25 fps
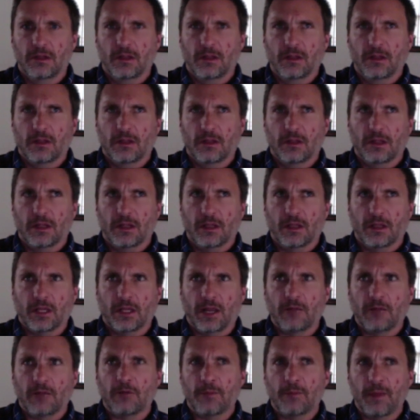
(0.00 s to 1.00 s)
Mm-hmm. And
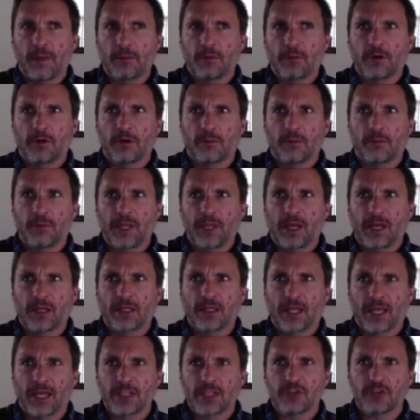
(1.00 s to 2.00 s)
I remember being on
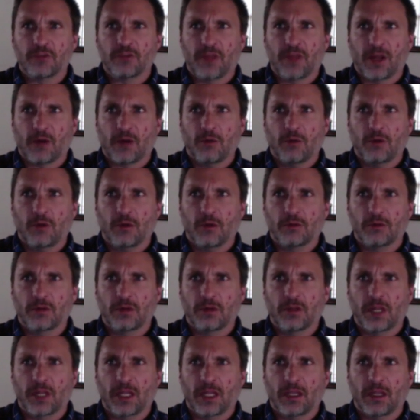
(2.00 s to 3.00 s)
the edge of that quilt
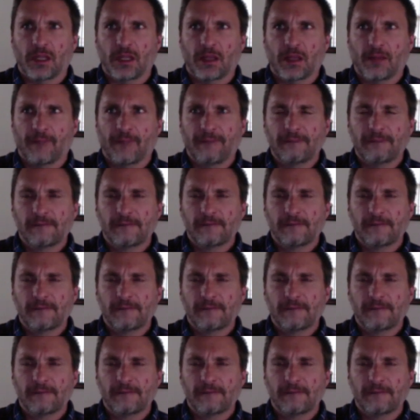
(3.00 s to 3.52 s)
and thinking,